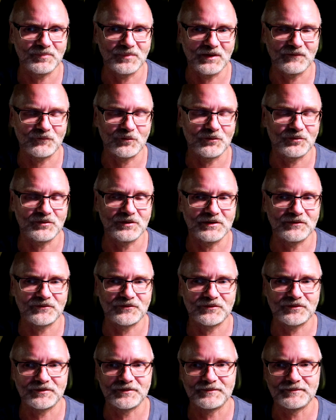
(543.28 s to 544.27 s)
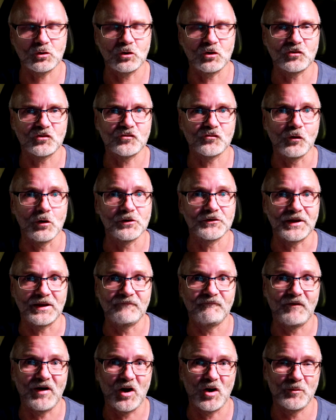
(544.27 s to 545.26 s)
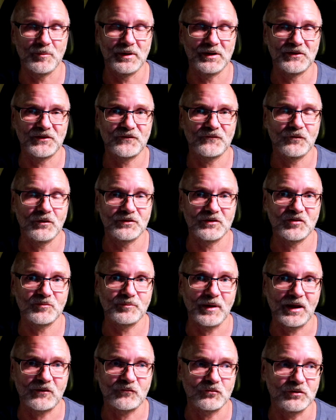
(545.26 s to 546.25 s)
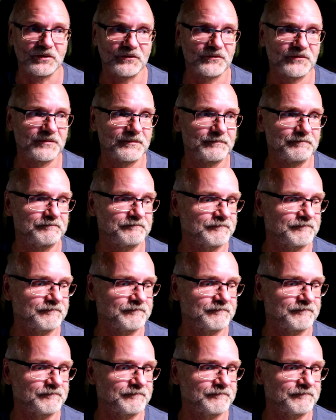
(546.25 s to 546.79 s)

they've got these controlled environments for these batteries.